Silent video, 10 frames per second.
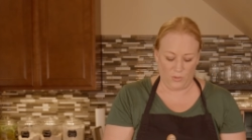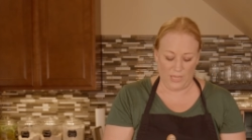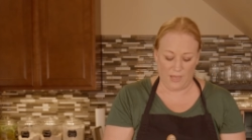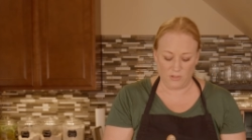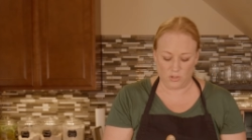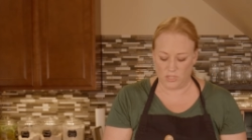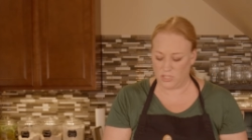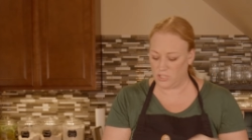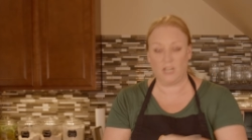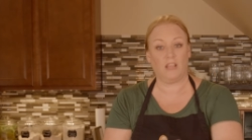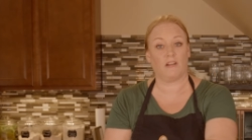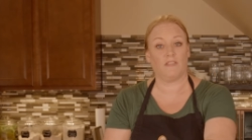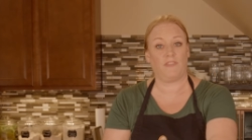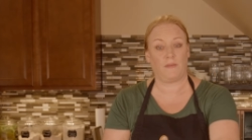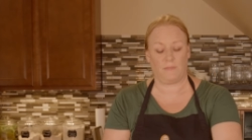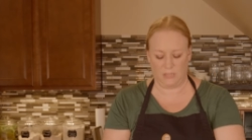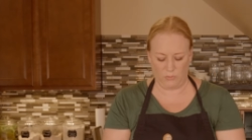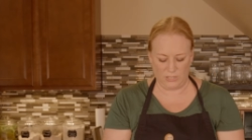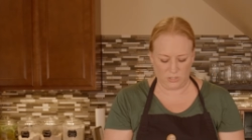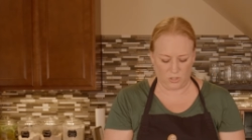we have a tradition in our family that
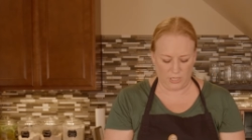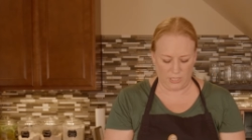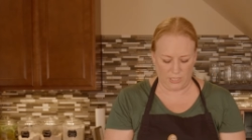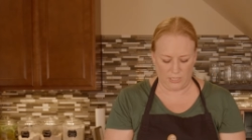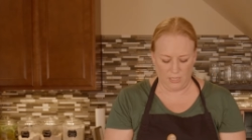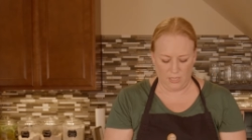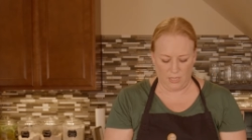we started